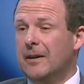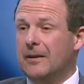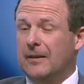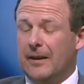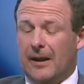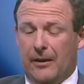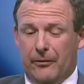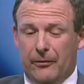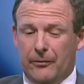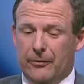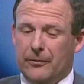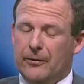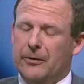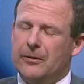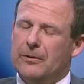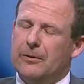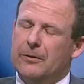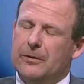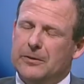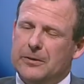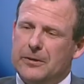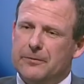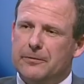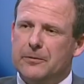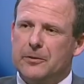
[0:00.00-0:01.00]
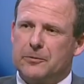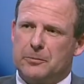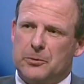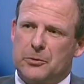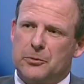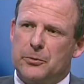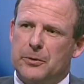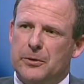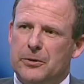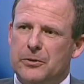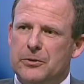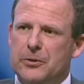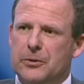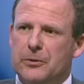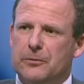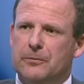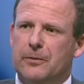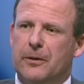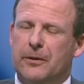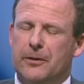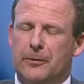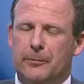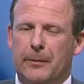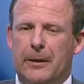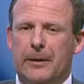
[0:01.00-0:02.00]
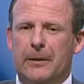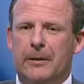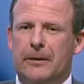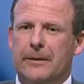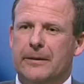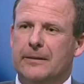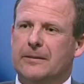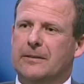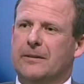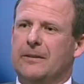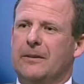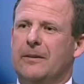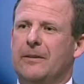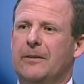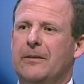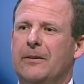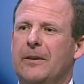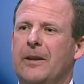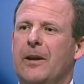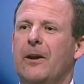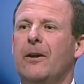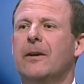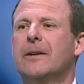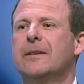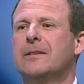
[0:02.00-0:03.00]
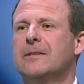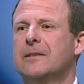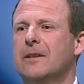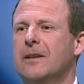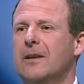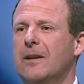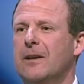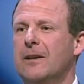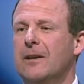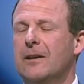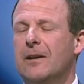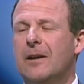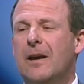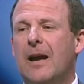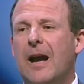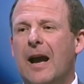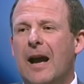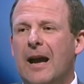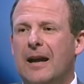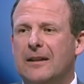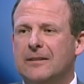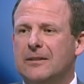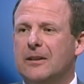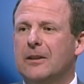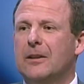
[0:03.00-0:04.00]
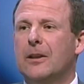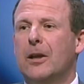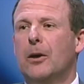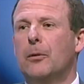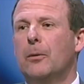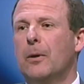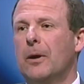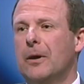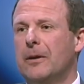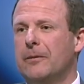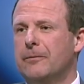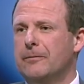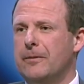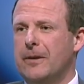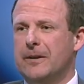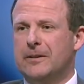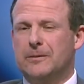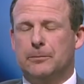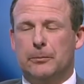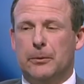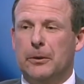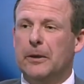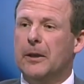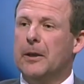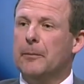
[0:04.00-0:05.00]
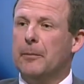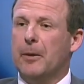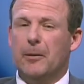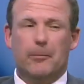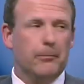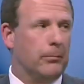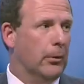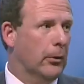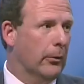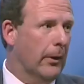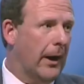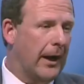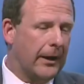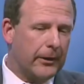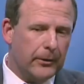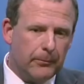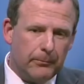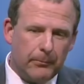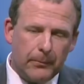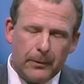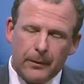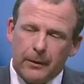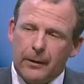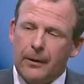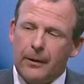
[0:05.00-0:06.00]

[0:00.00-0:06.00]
Now, the difference between the two fundamentally is the ISA has a lower investment limit per annum,